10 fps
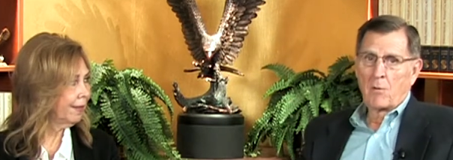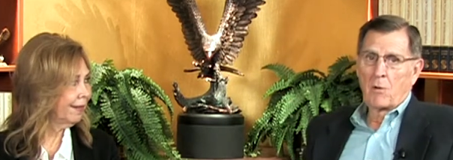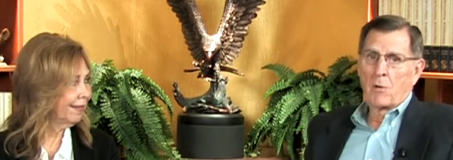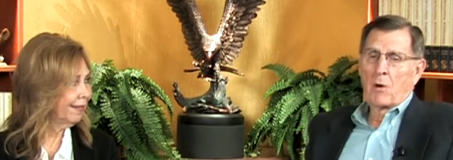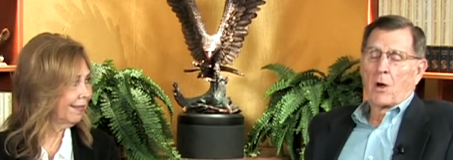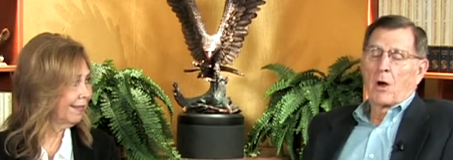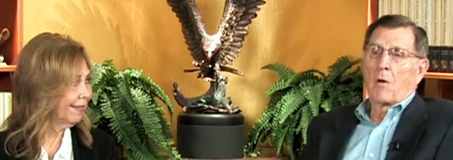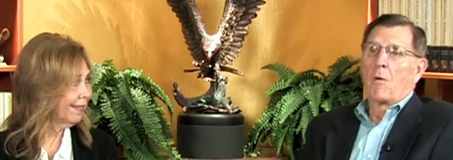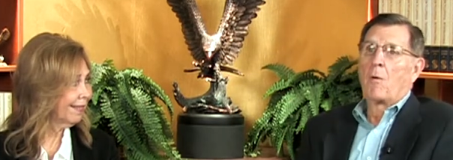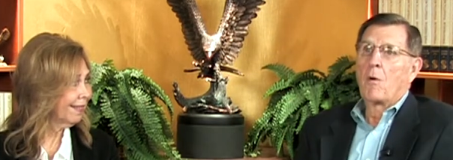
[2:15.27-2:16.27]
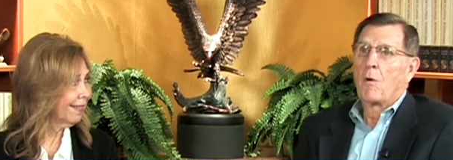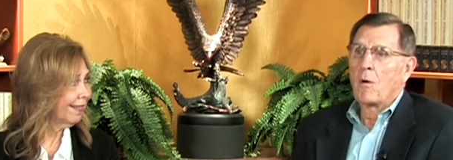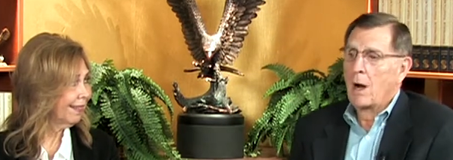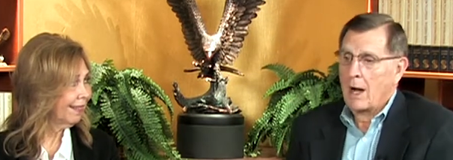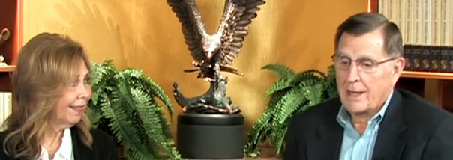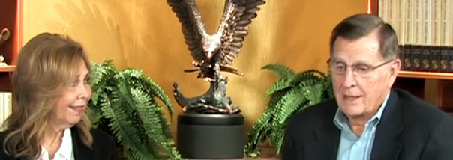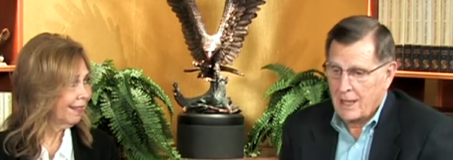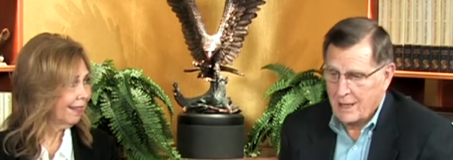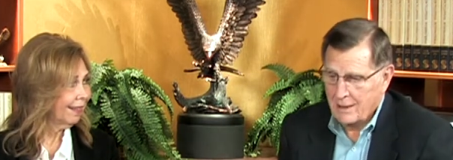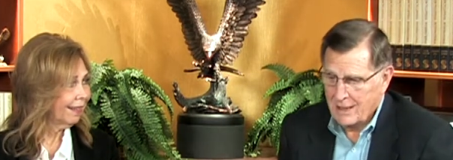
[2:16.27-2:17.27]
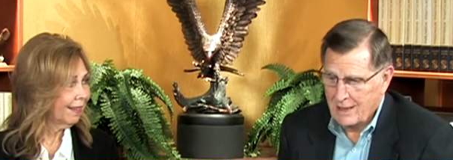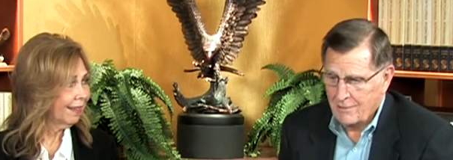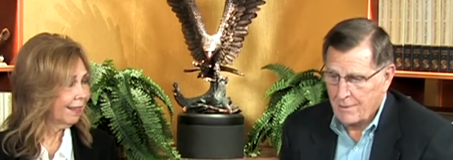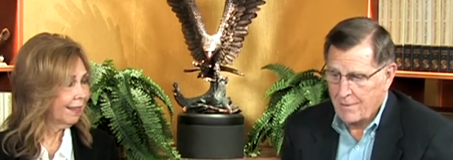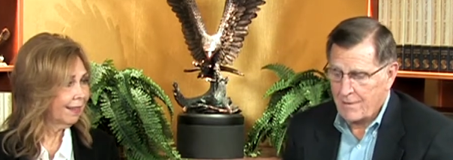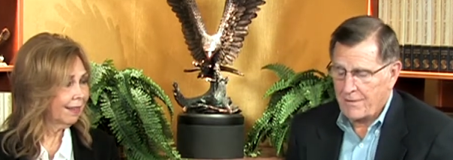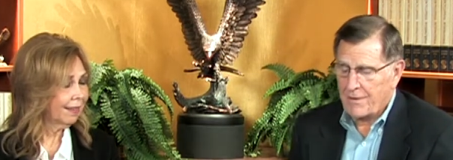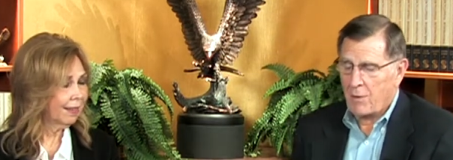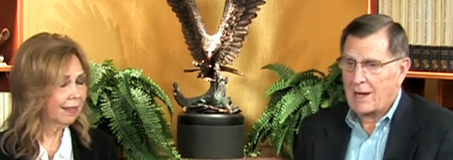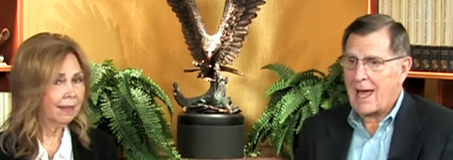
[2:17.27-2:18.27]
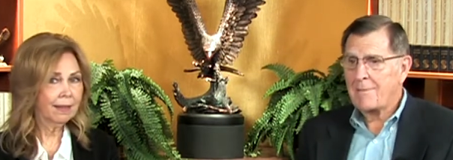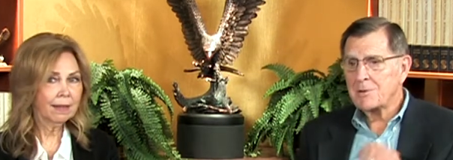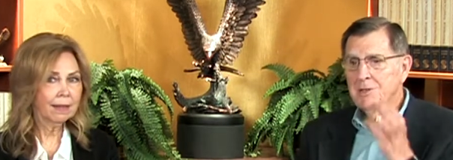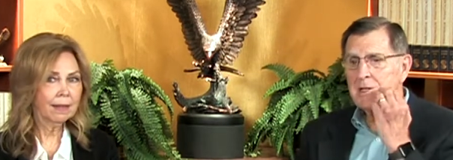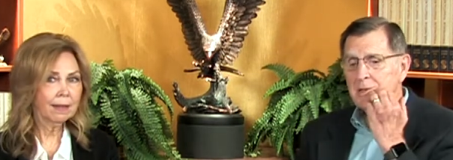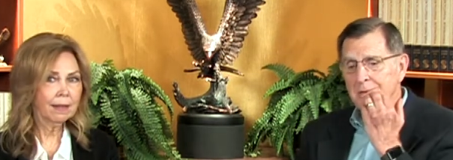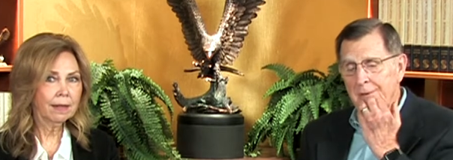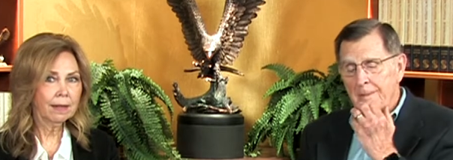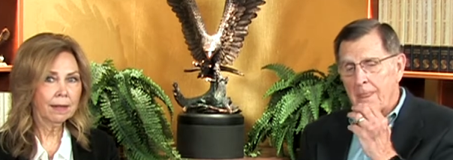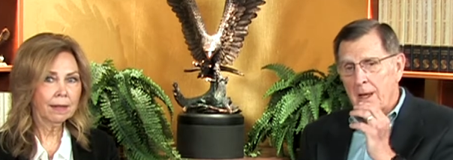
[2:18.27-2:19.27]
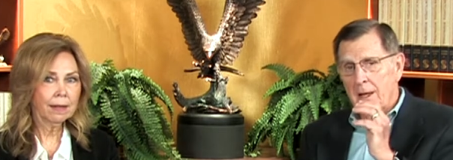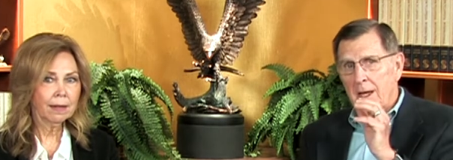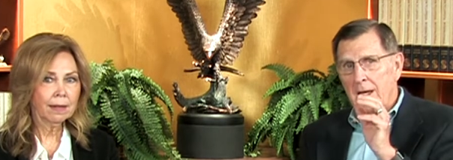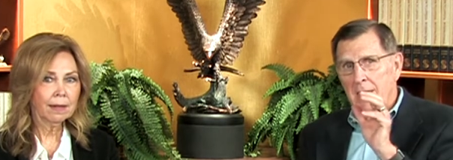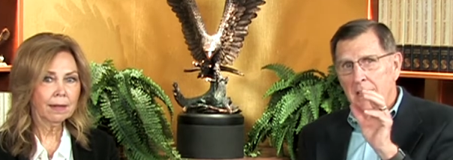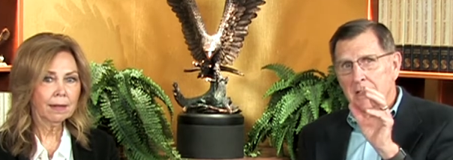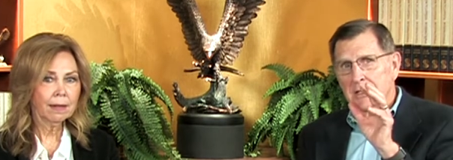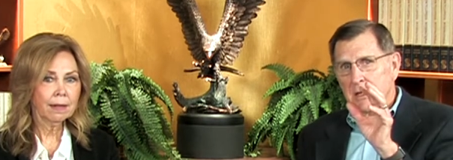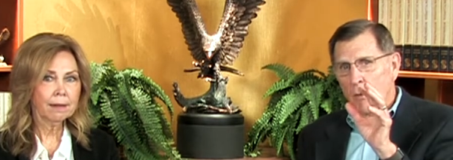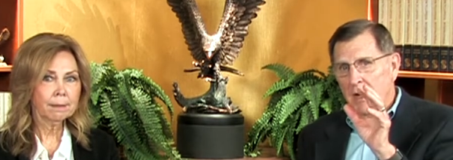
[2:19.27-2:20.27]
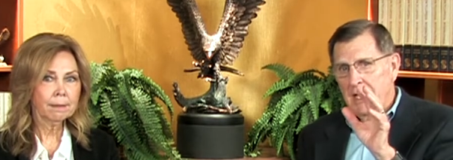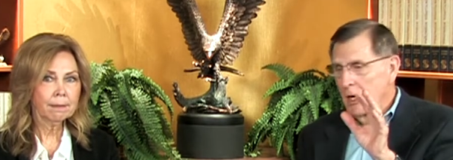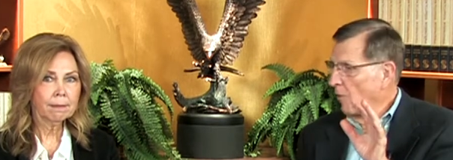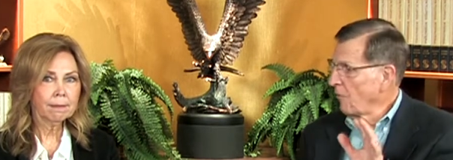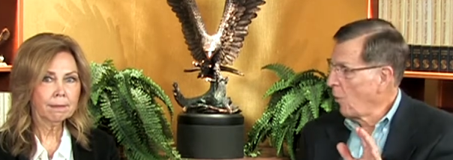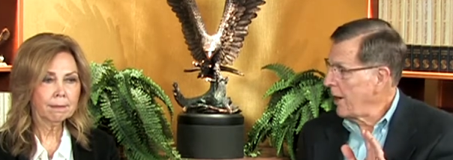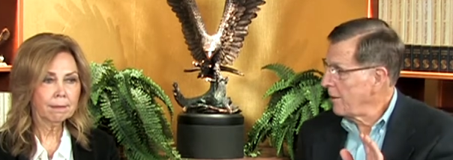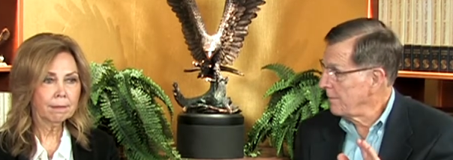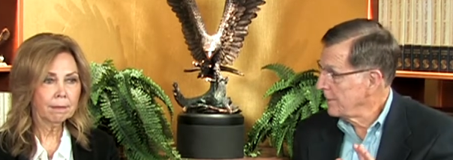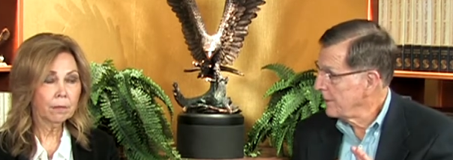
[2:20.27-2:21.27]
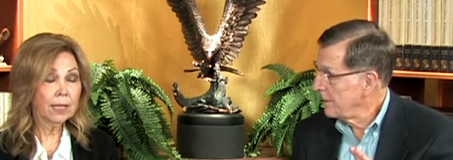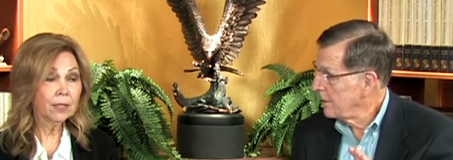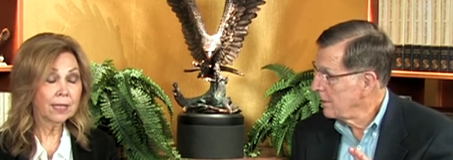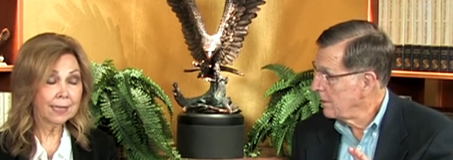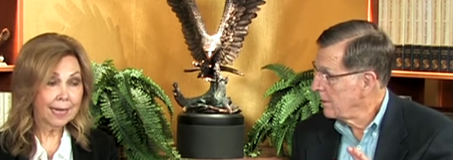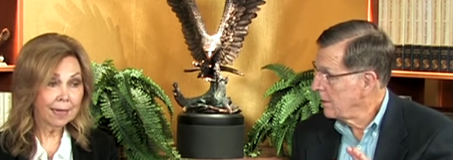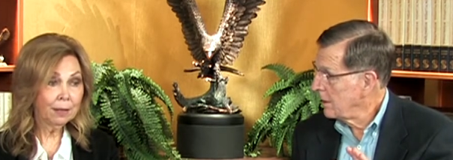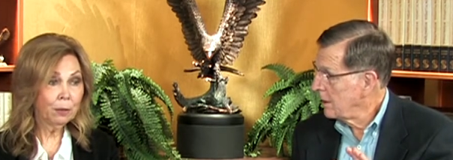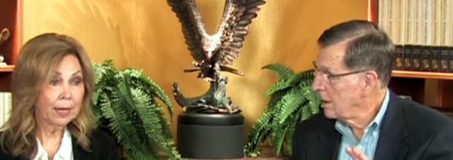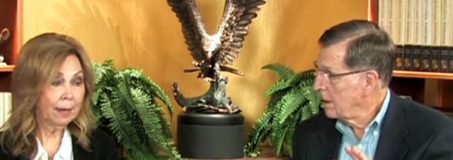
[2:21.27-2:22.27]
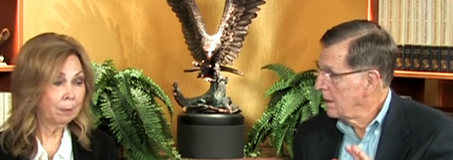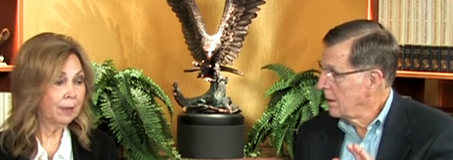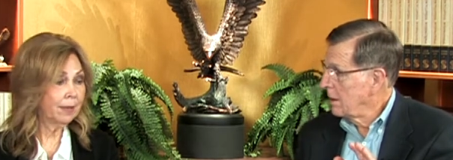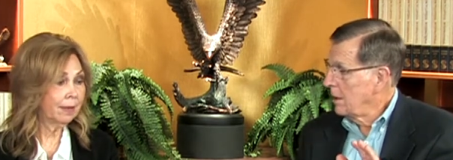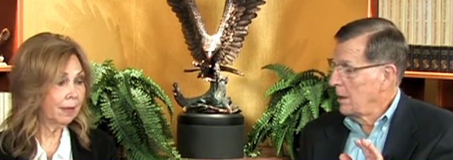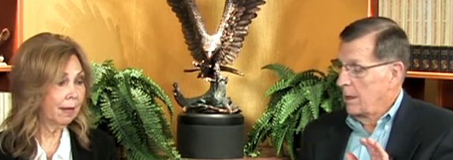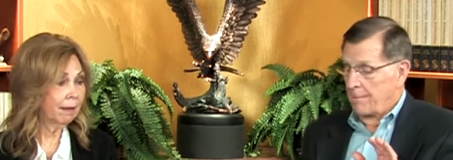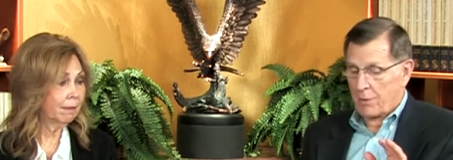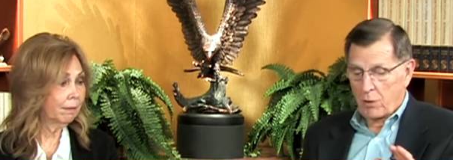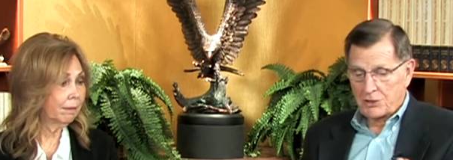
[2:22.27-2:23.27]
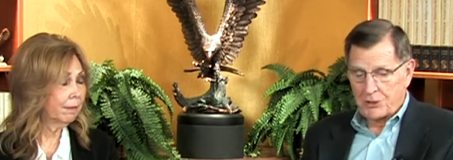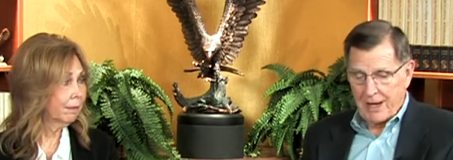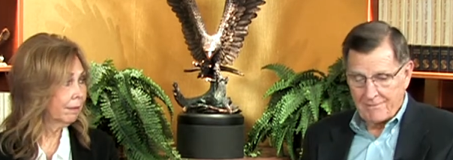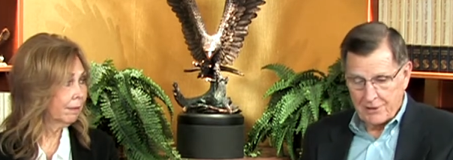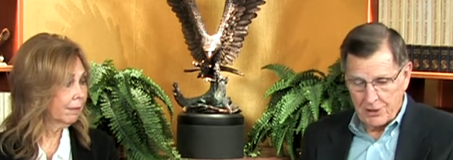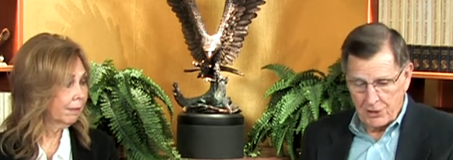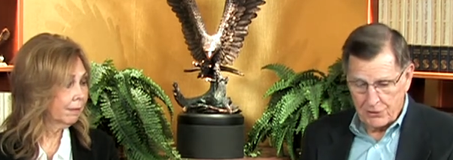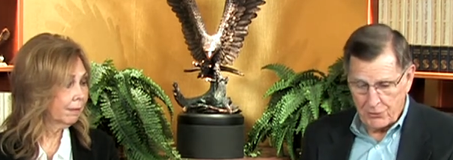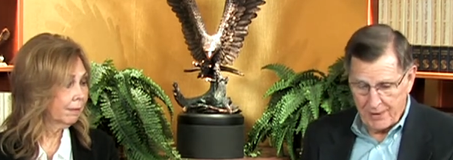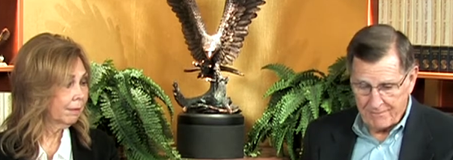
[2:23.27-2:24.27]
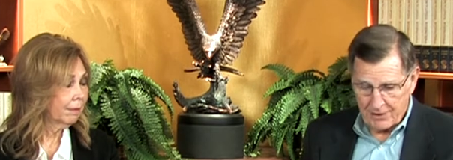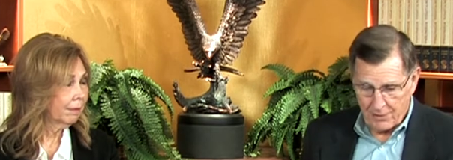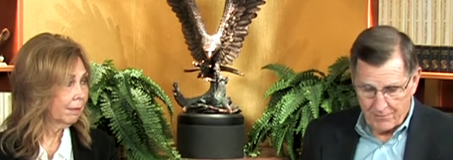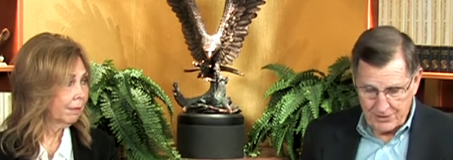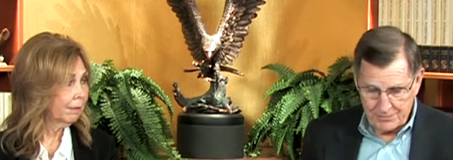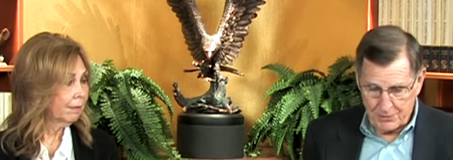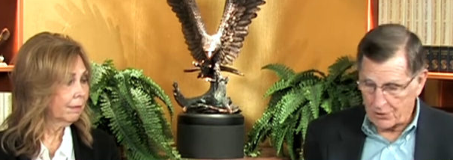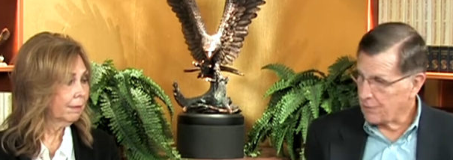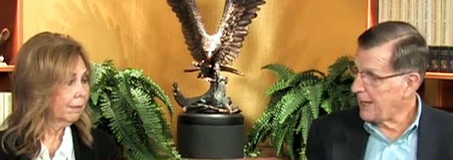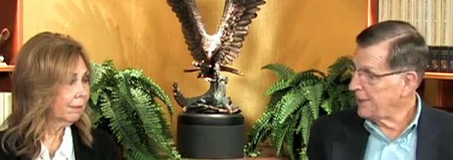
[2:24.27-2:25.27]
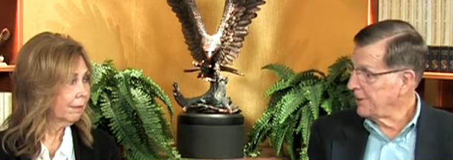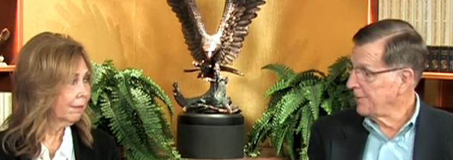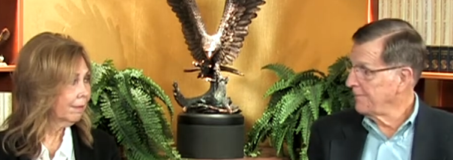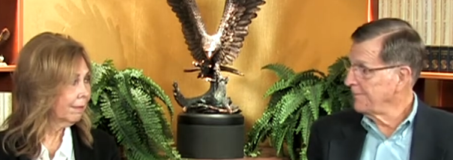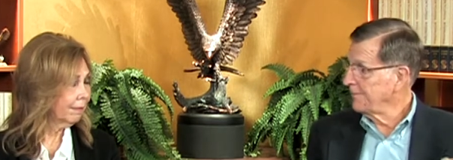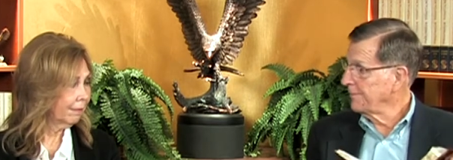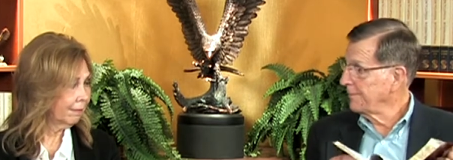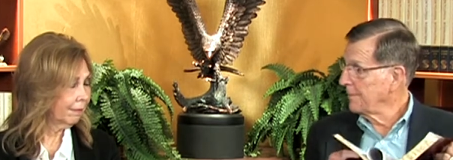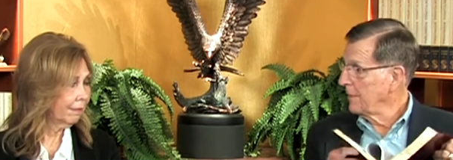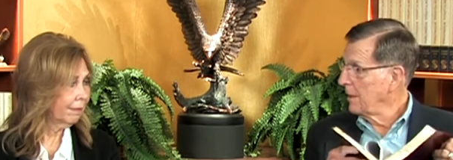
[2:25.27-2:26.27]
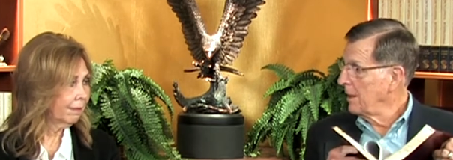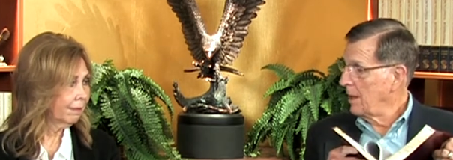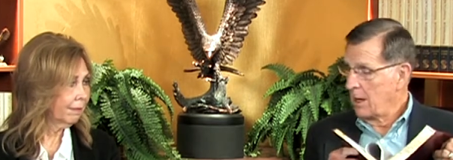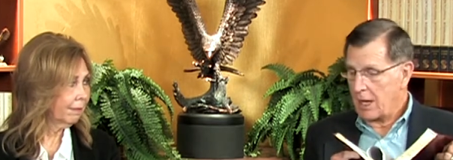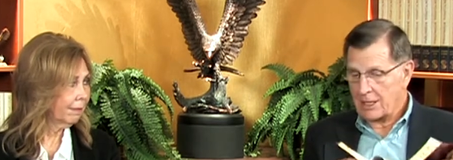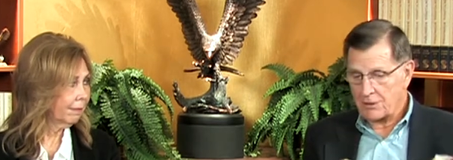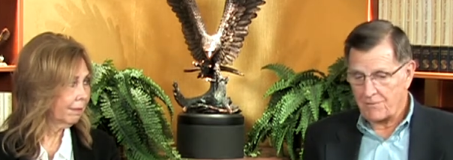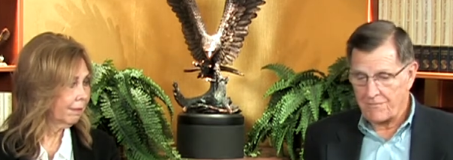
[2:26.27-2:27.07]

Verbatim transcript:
Speaker 1: Well. Well, and and and the, the what happens is, is that we get overwhelmed.
Speaker 2: That's exactly what happens. Yeah. But
Speaker 1: what you have to do is you have to go to this book right here, mm-hmm. and you